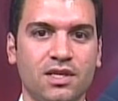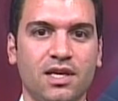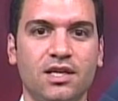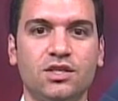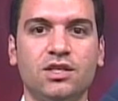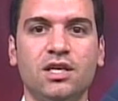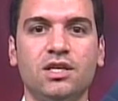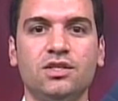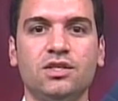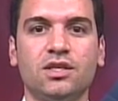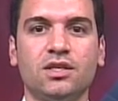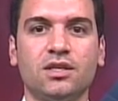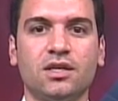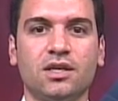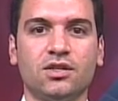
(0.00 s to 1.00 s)
and
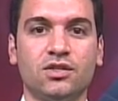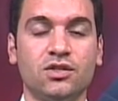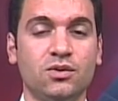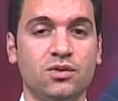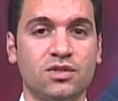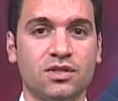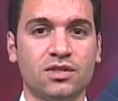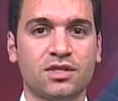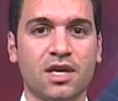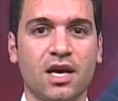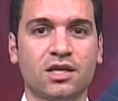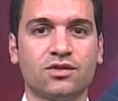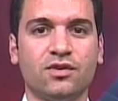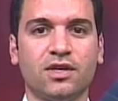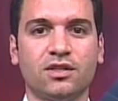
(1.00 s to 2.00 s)
changing shoes and
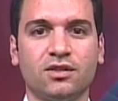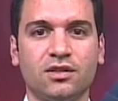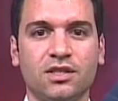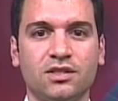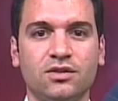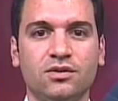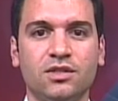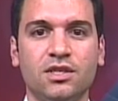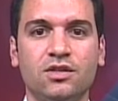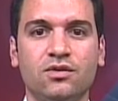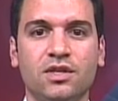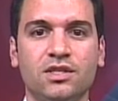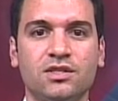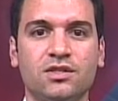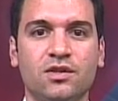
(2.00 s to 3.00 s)
socks regularly to
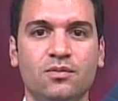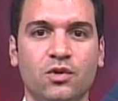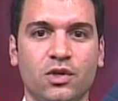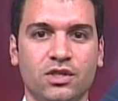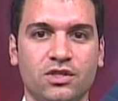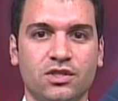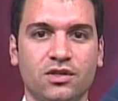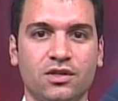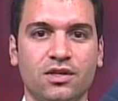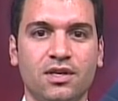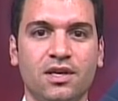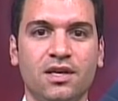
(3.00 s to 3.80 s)
decrease the moisture.